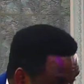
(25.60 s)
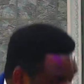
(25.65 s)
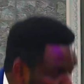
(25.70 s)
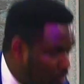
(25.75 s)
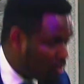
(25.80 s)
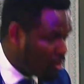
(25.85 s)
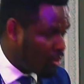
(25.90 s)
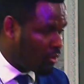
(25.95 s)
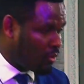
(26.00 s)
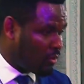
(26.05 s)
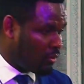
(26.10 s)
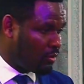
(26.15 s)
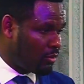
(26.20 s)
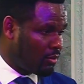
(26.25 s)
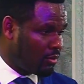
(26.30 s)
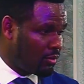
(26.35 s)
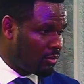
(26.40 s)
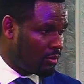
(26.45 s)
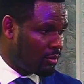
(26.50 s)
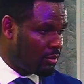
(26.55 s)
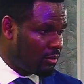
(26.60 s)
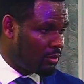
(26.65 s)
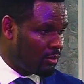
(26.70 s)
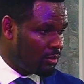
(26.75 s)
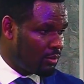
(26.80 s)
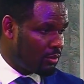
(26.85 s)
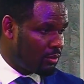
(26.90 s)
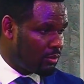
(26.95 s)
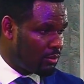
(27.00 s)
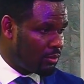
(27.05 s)
tomorrow.
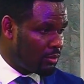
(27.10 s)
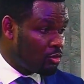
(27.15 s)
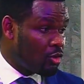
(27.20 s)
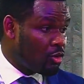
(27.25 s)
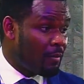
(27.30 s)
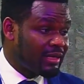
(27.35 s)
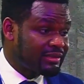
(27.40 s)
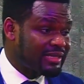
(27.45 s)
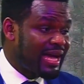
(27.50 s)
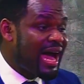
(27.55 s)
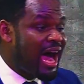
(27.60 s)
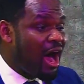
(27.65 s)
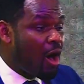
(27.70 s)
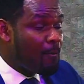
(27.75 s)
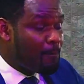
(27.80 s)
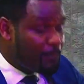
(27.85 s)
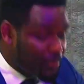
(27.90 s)
No matter how